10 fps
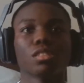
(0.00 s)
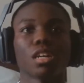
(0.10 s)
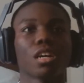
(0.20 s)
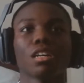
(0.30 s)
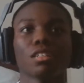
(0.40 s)

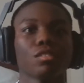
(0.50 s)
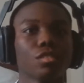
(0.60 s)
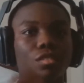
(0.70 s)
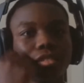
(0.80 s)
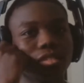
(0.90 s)
Nah,
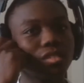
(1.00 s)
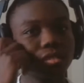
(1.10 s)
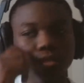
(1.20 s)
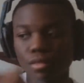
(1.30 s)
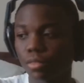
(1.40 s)

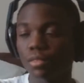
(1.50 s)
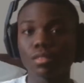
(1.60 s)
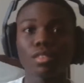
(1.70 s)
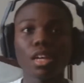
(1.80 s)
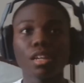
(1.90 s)

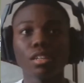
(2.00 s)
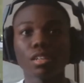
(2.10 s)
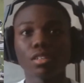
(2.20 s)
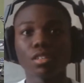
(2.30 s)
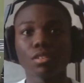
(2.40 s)
that
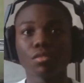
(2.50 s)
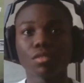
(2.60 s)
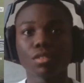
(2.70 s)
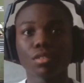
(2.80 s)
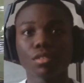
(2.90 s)
nigga different.